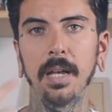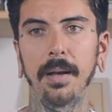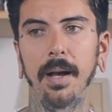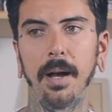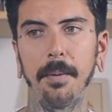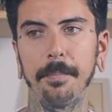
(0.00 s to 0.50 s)

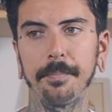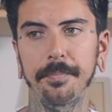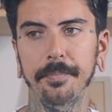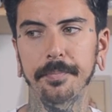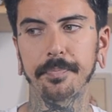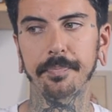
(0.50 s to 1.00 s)
on
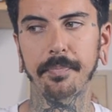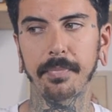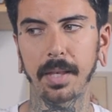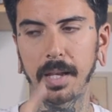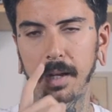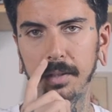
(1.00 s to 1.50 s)

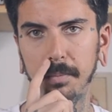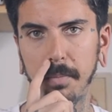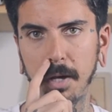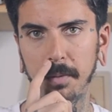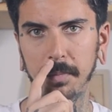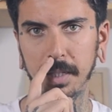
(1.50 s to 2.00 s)
the
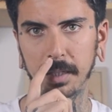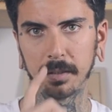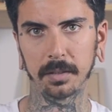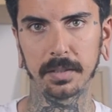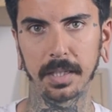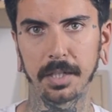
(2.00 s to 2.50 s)
bottom kind
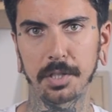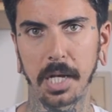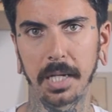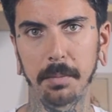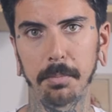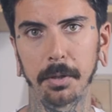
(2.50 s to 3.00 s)
of looks like a
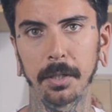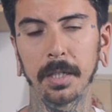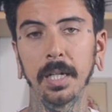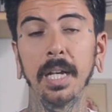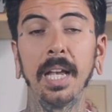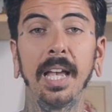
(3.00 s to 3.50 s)
shiny
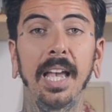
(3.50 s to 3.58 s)
booger.